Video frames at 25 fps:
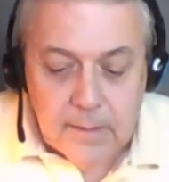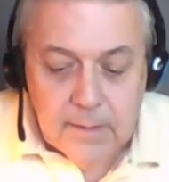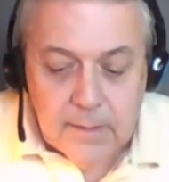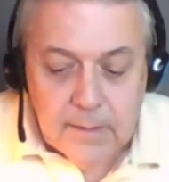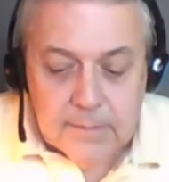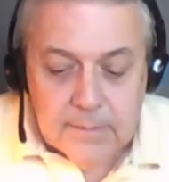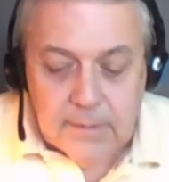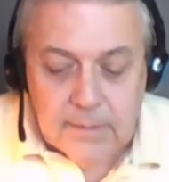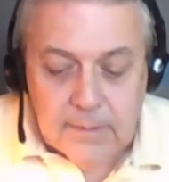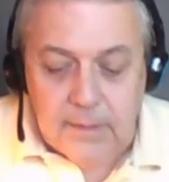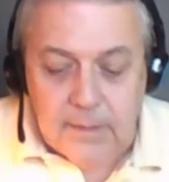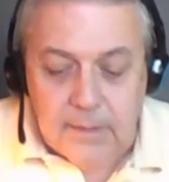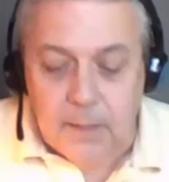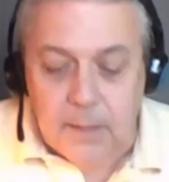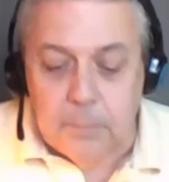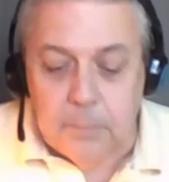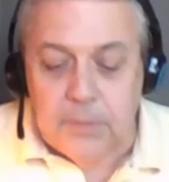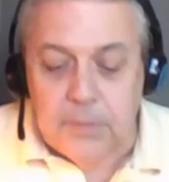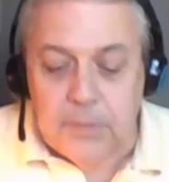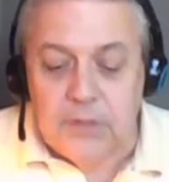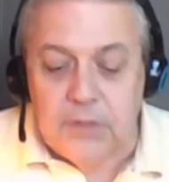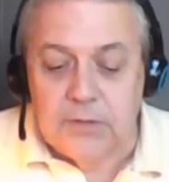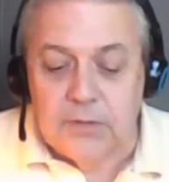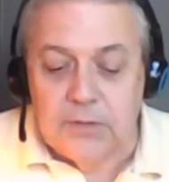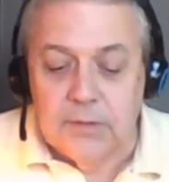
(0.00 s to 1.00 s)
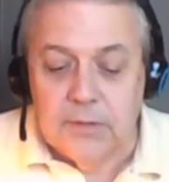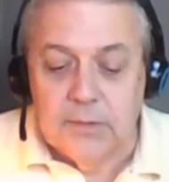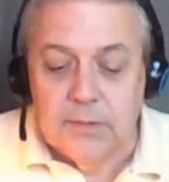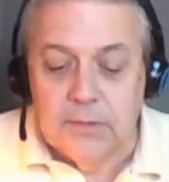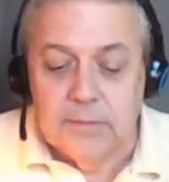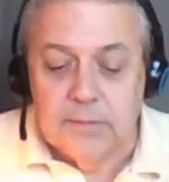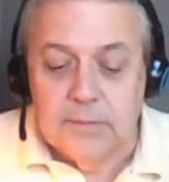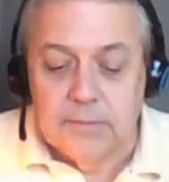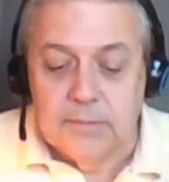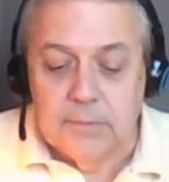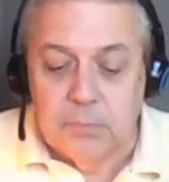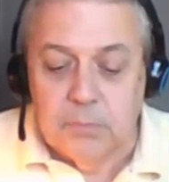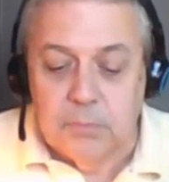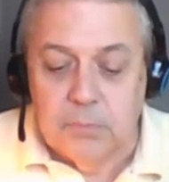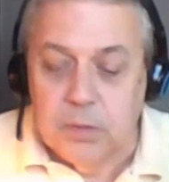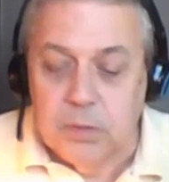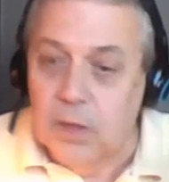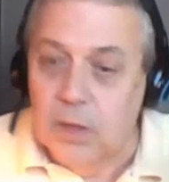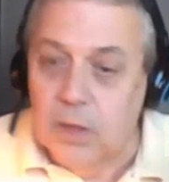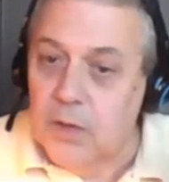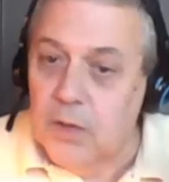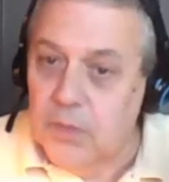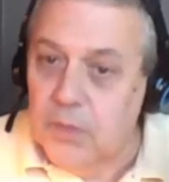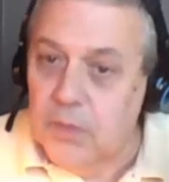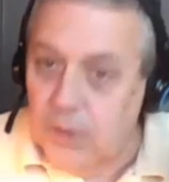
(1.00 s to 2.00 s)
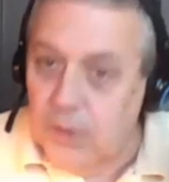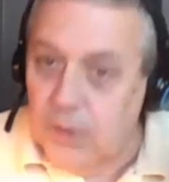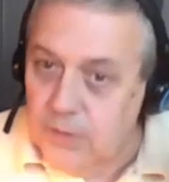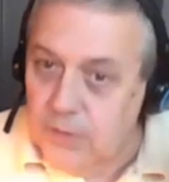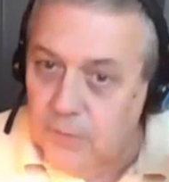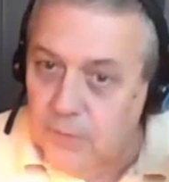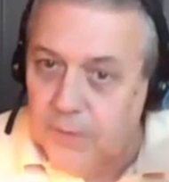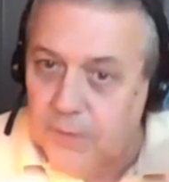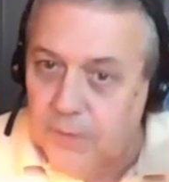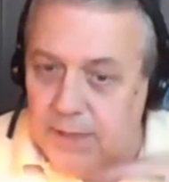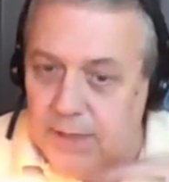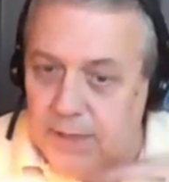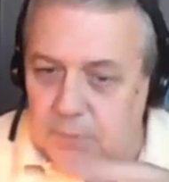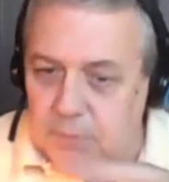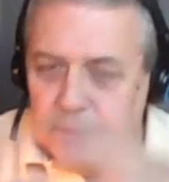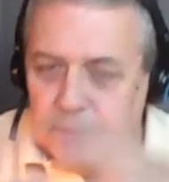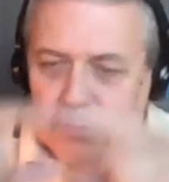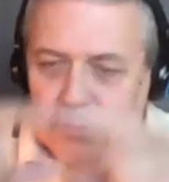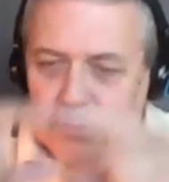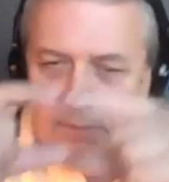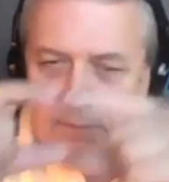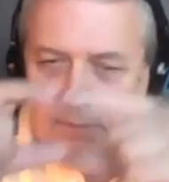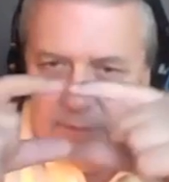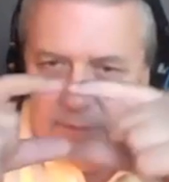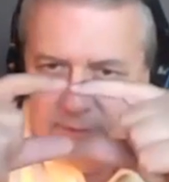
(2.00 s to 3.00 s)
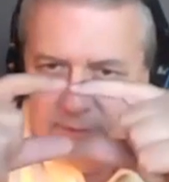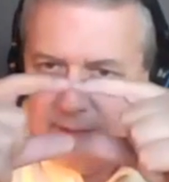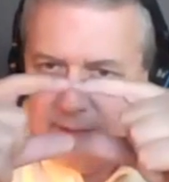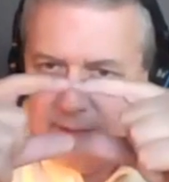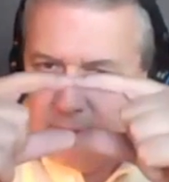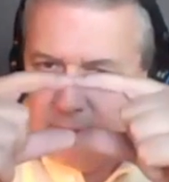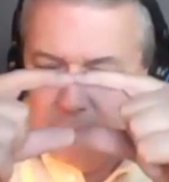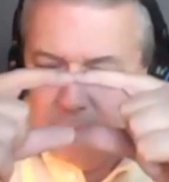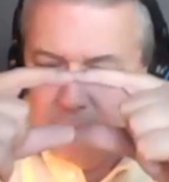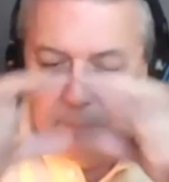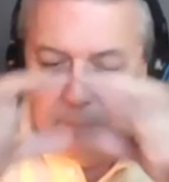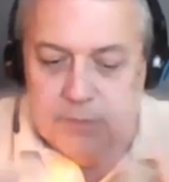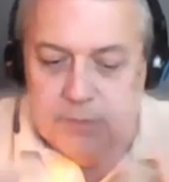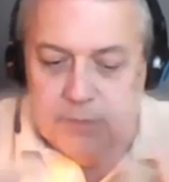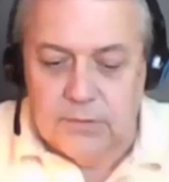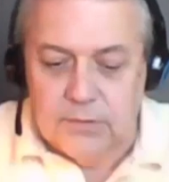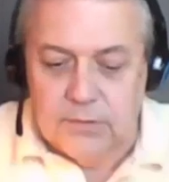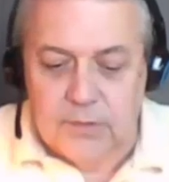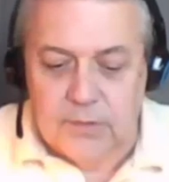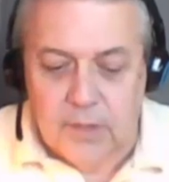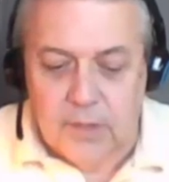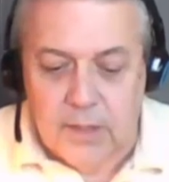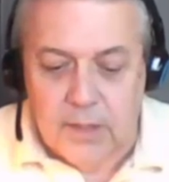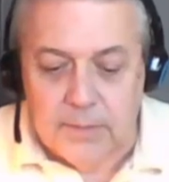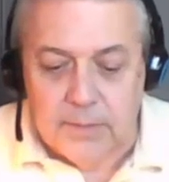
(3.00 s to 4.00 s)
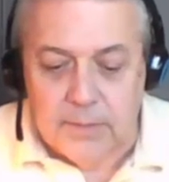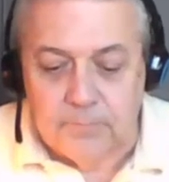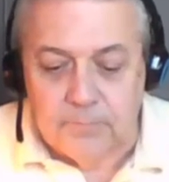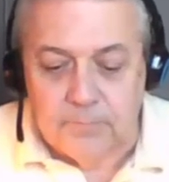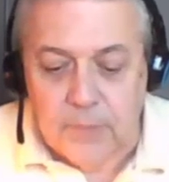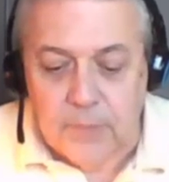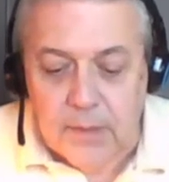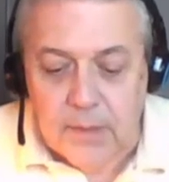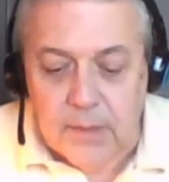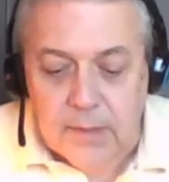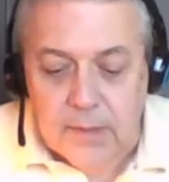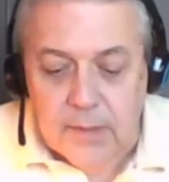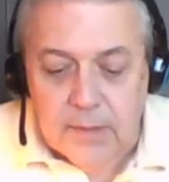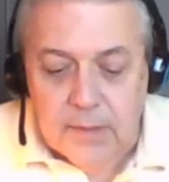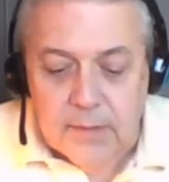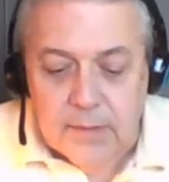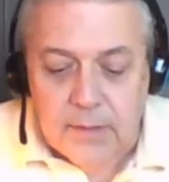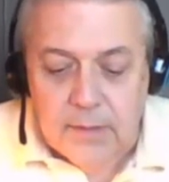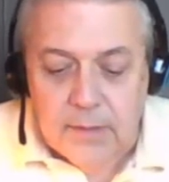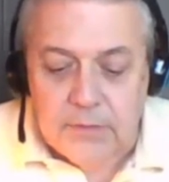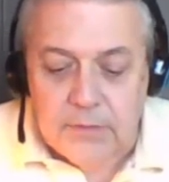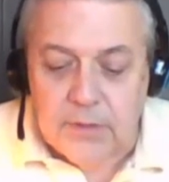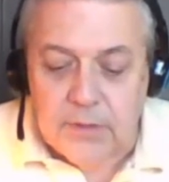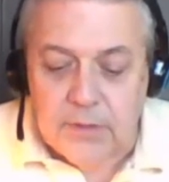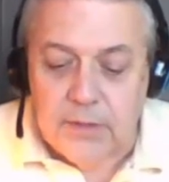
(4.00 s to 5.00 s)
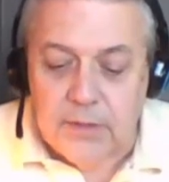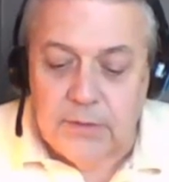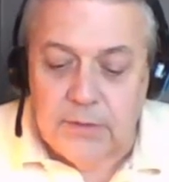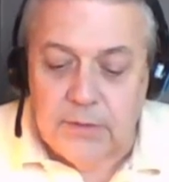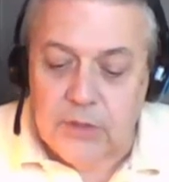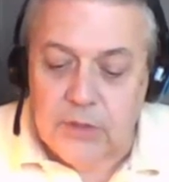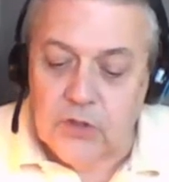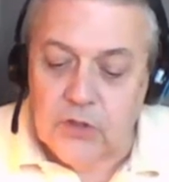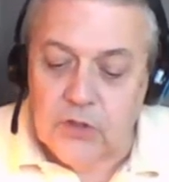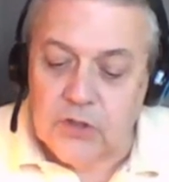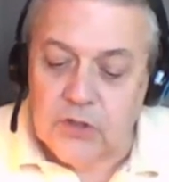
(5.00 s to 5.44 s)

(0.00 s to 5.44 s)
The companies plug their device, which is the size of a business card, into the digital